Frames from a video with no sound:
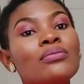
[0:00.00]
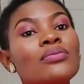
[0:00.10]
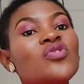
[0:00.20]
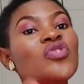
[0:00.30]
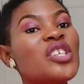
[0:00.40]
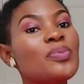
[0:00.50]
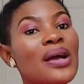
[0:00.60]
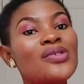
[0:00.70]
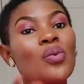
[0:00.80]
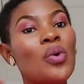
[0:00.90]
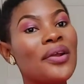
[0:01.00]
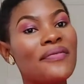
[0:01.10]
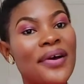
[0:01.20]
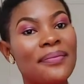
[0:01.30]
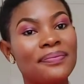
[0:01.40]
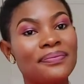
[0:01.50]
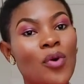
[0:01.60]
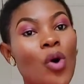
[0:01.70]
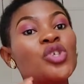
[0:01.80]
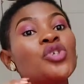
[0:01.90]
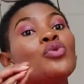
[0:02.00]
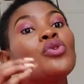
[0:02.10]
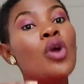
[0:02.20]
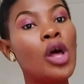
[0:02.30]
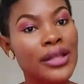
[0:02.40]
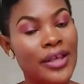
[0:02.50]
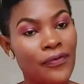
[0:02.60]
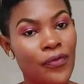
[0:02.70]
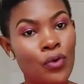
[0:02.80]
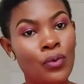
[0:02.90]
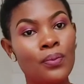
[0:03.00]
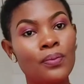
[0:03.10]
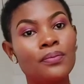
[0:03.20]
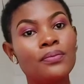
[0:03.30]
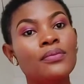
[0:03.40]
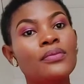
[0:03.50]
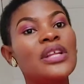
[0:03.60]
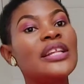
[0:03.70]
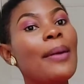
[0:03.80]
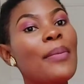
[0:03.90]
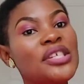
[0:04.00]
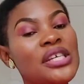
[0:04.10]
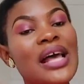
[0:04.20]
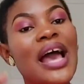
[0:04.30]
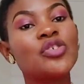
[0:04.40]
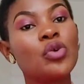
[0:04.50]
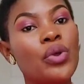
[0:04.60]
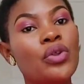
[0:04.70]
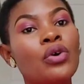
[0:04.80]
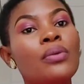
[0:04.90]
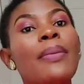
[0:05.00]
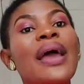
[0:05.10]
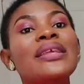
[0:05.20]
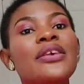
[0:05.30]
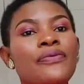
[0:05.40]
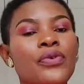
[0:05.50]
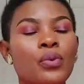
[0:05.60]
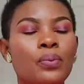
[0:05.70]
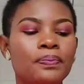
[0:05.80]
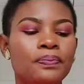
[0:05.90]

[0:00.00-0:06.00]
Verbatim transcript: stretch marks or whatever, or should not give you the damages hydroquinone might give you.